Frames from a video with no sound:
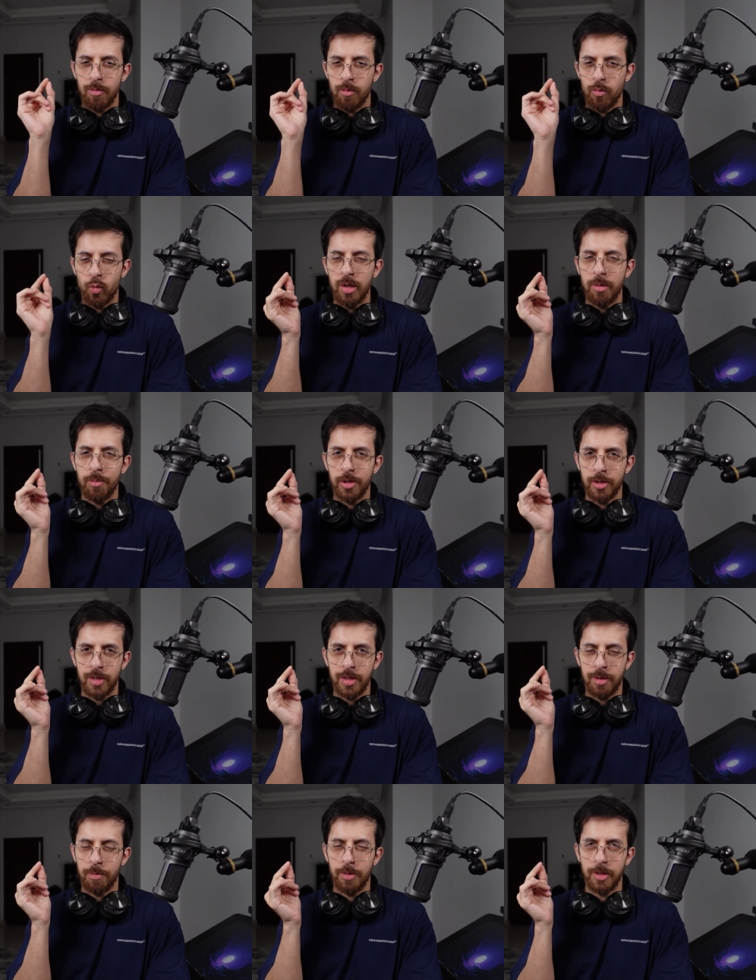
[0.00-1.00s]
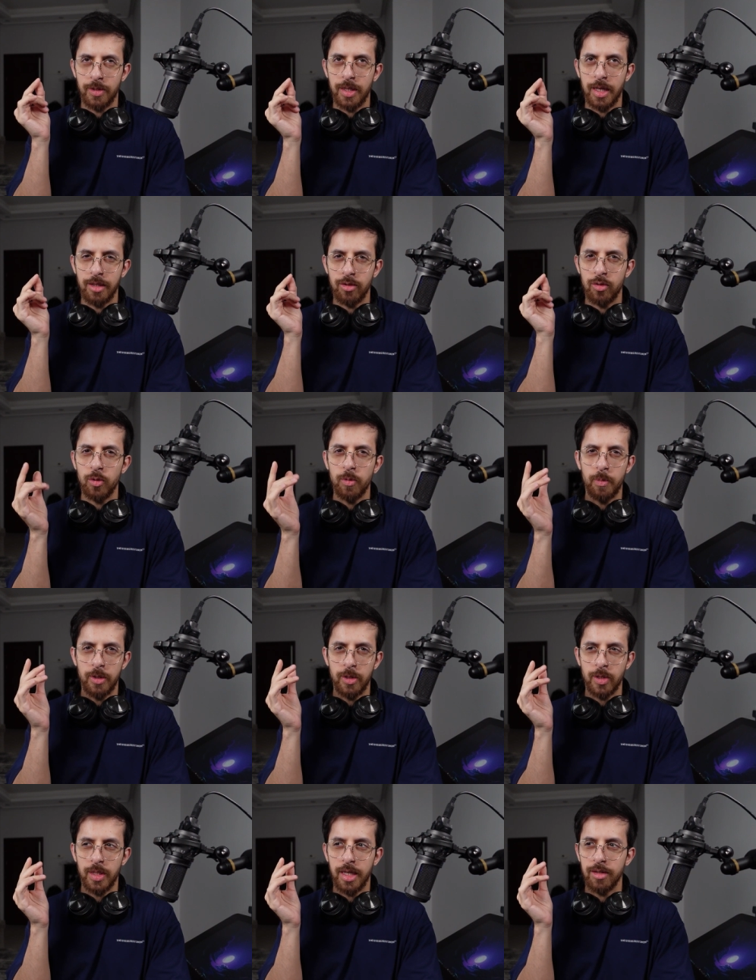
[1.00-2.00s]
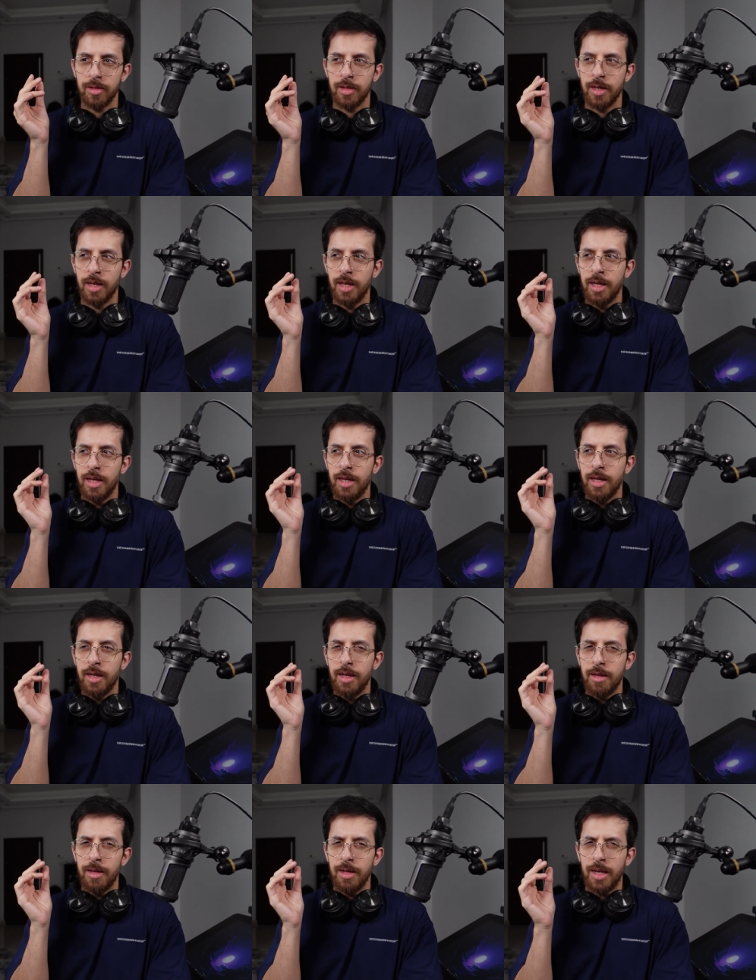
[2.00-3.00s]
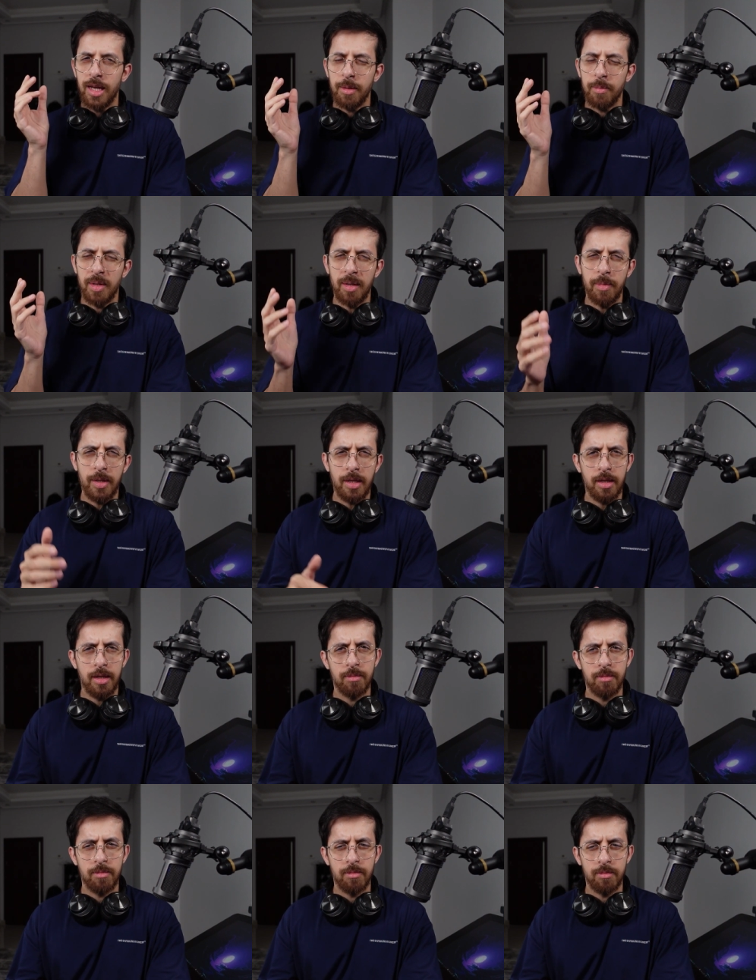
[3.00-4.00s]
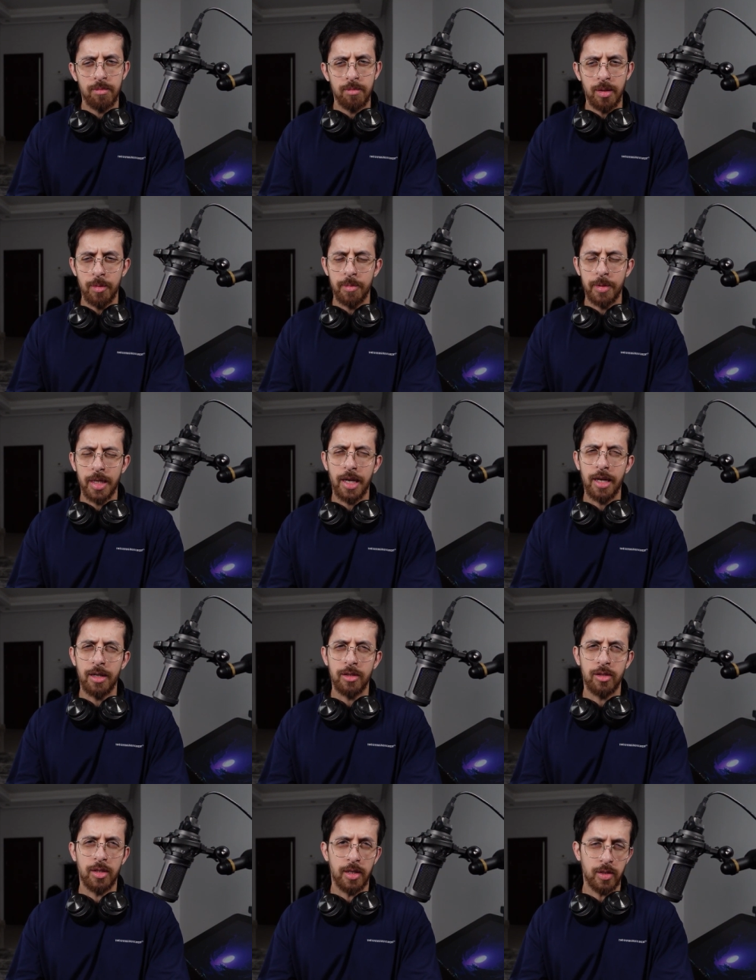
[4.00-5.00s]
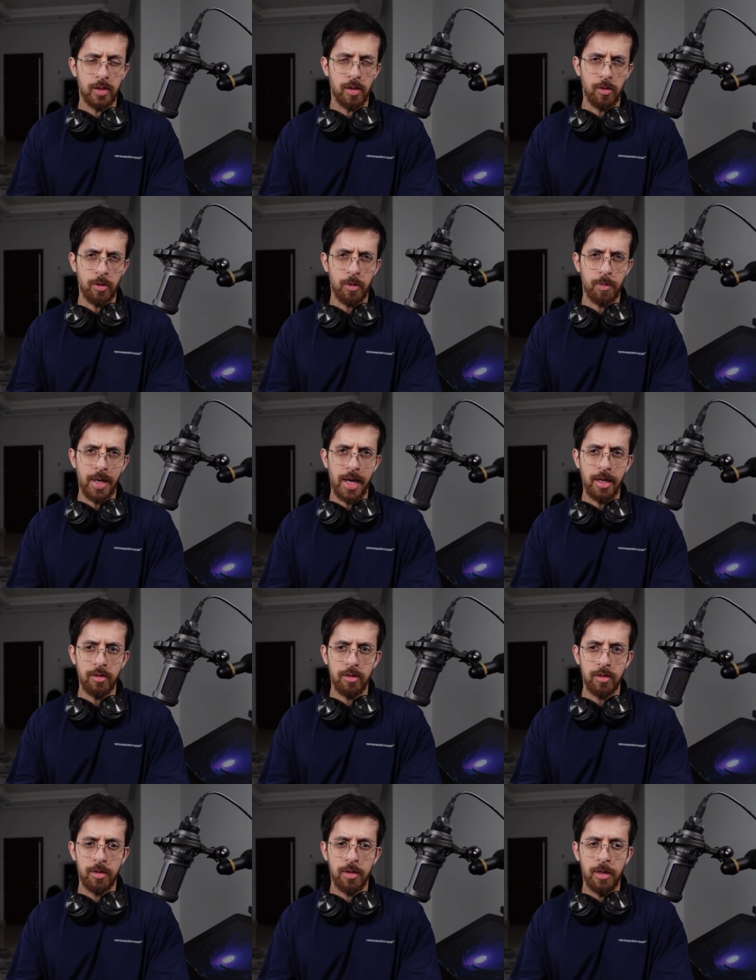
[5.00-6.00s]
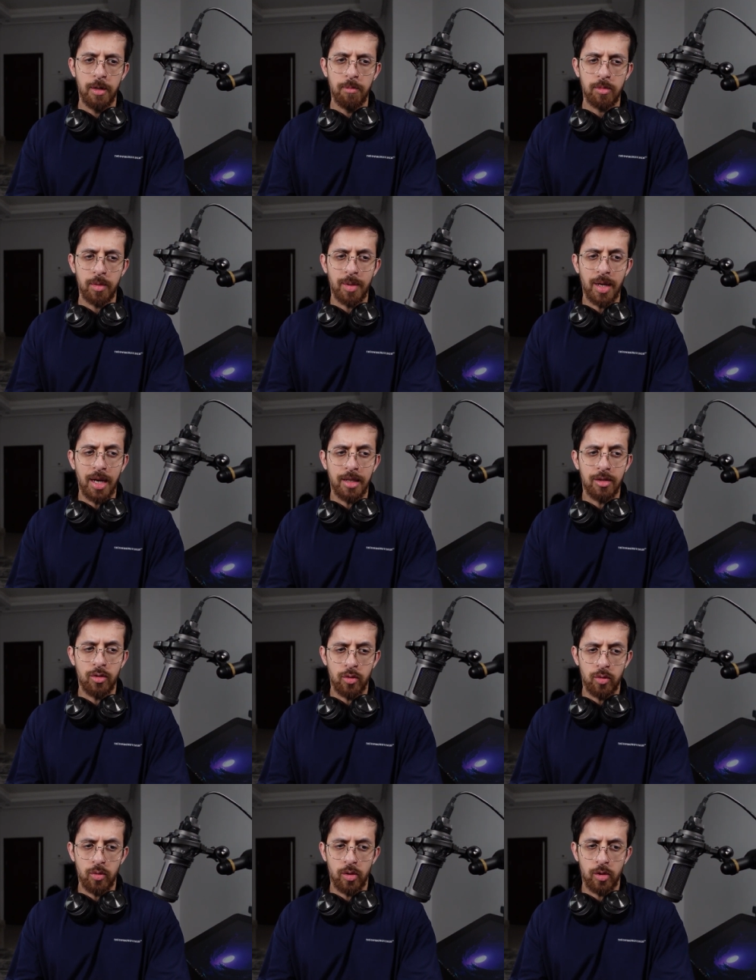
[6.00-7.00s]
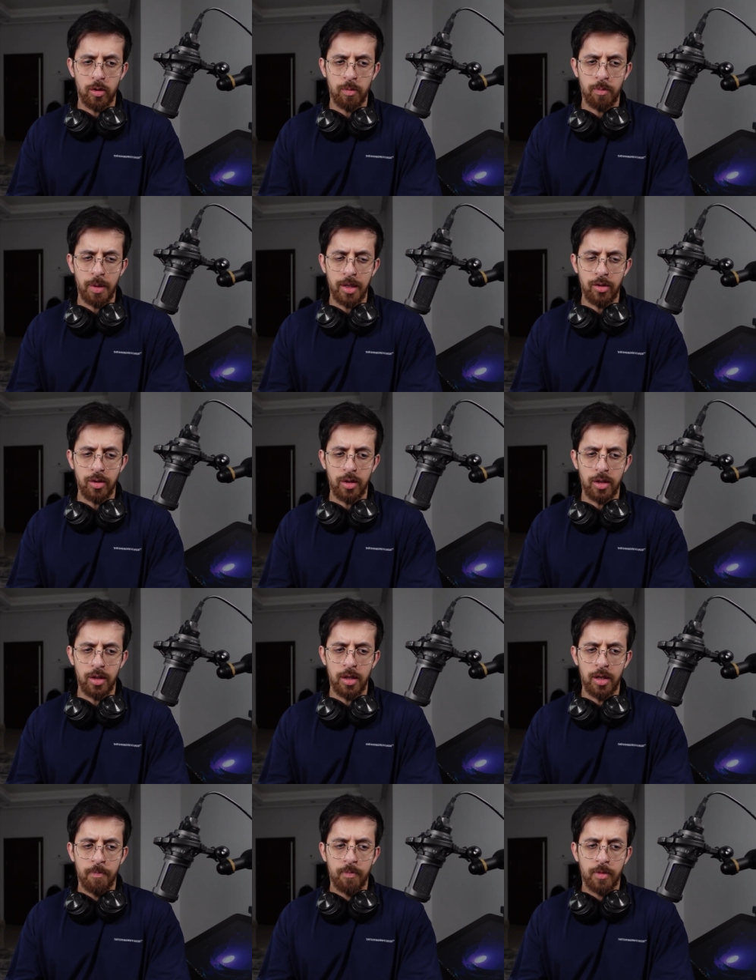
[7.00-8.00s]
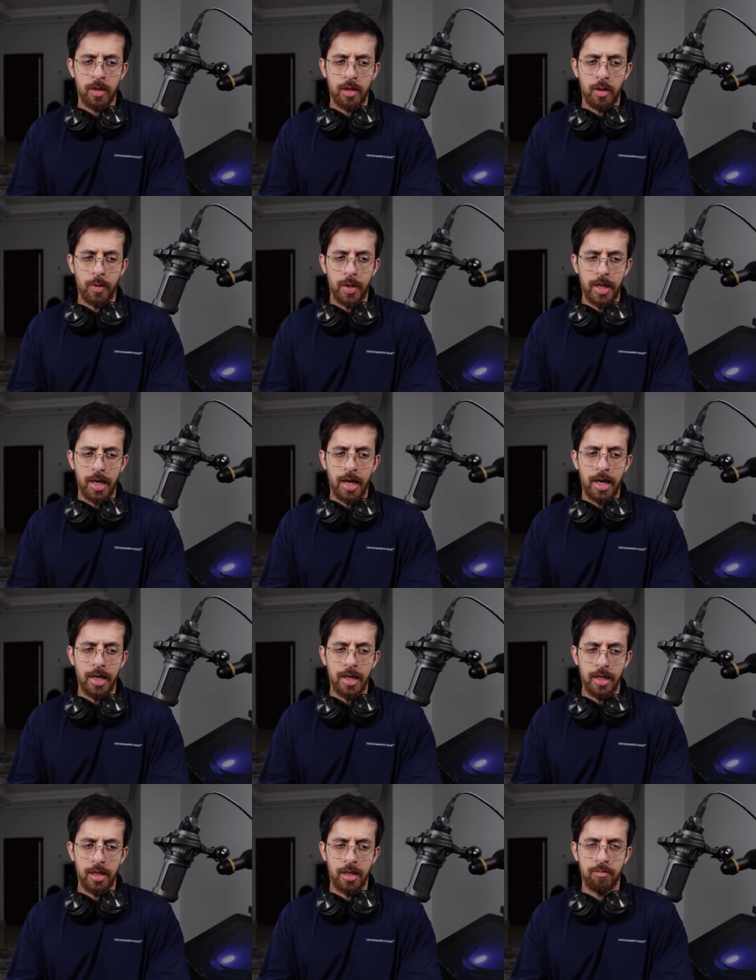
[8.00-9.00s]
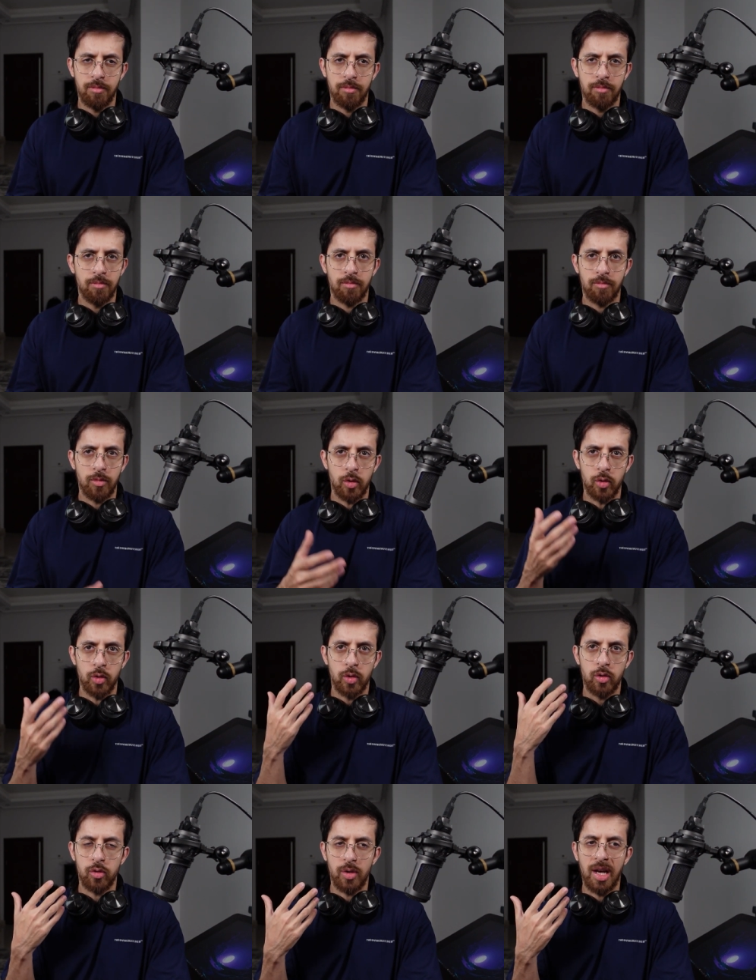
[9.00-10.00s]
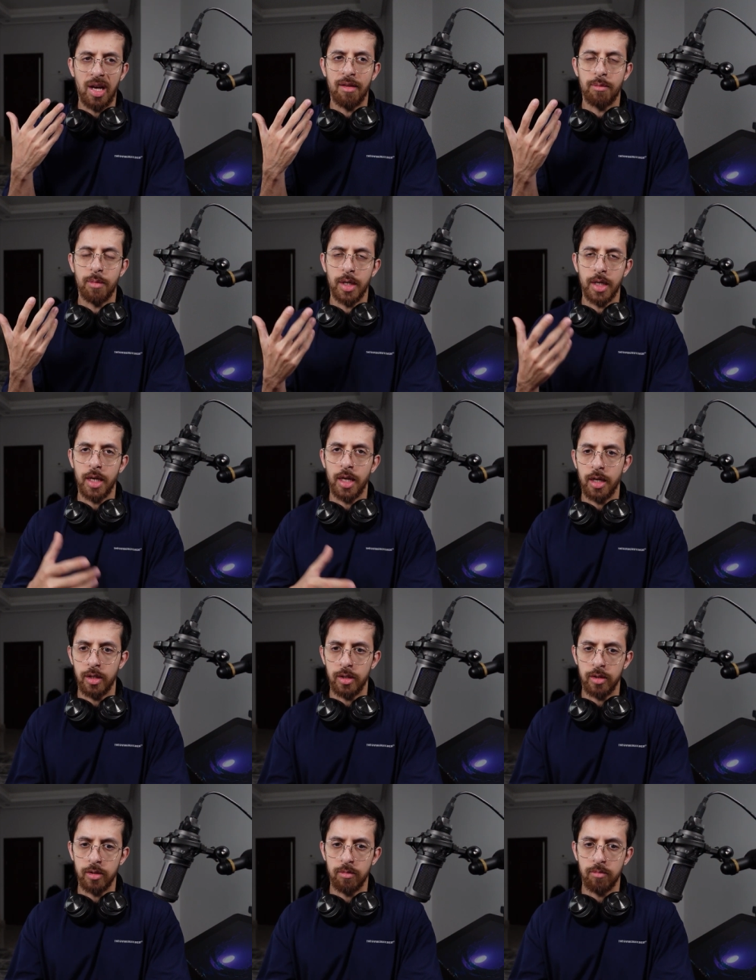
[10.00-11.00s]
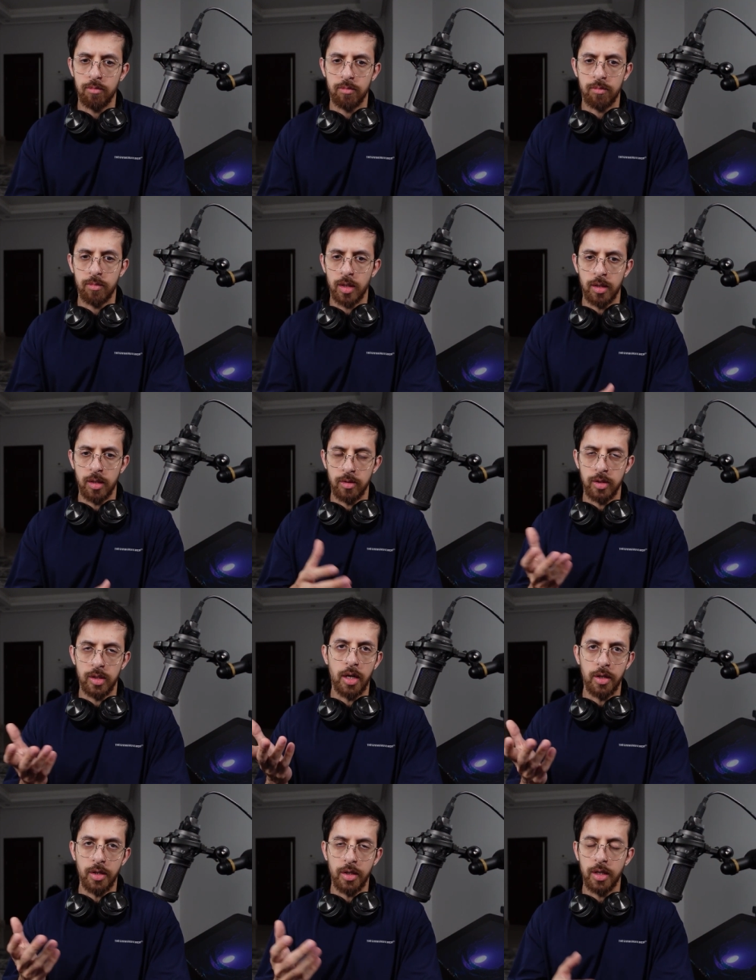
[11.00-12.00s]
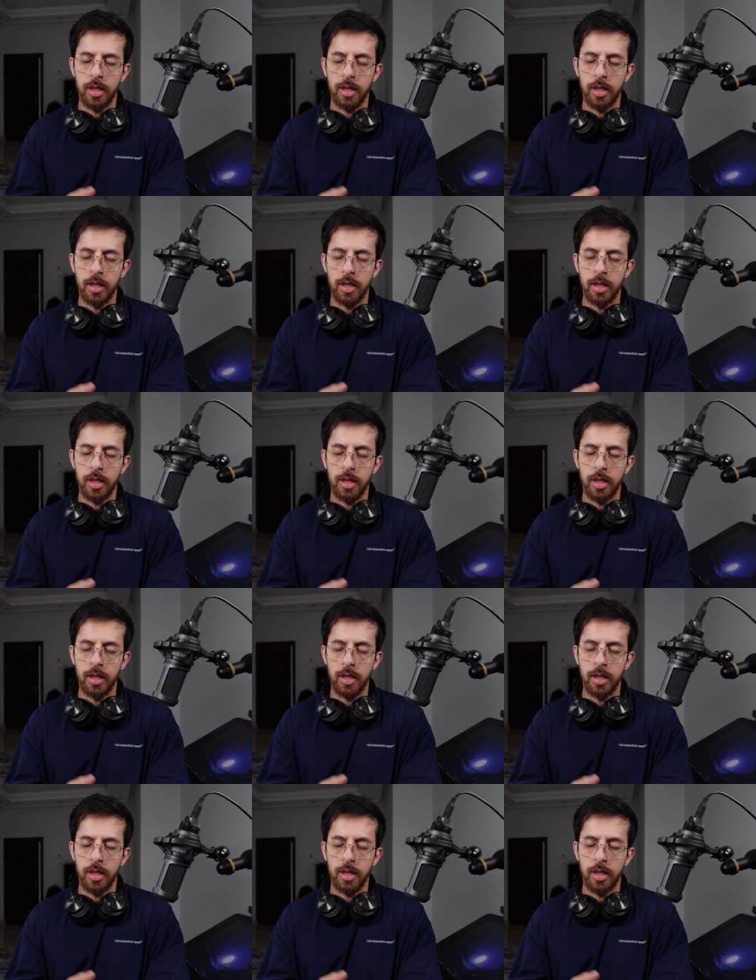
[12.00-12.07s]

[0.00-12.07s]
1%, 2%, hey, maybe, maybe my hair does look bad maybe I do look better the way I used to have my hair uh, done.